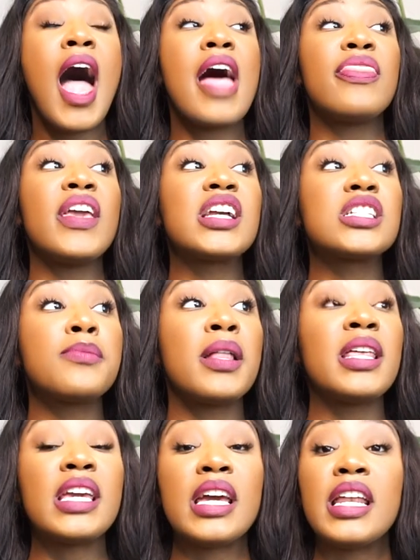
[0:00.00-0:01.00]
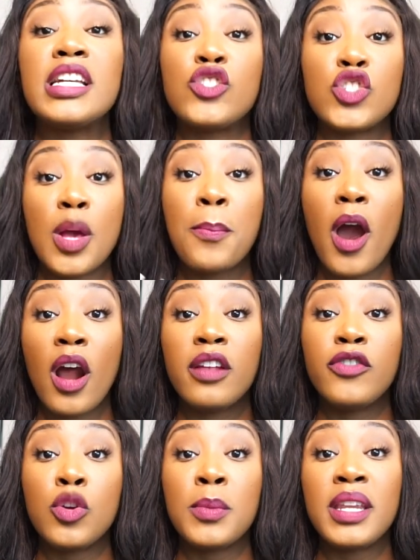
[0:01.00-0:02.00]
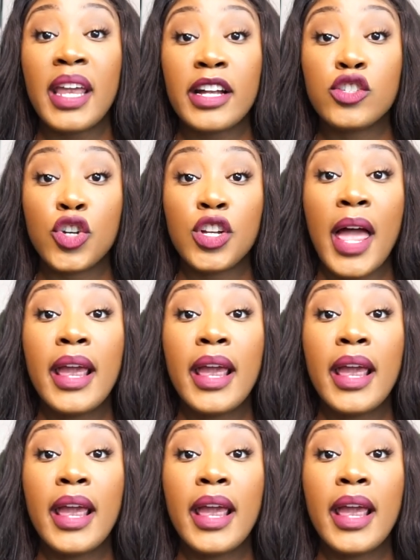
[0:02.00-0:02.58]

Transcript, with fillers: I think smelling good is just a part of human nature.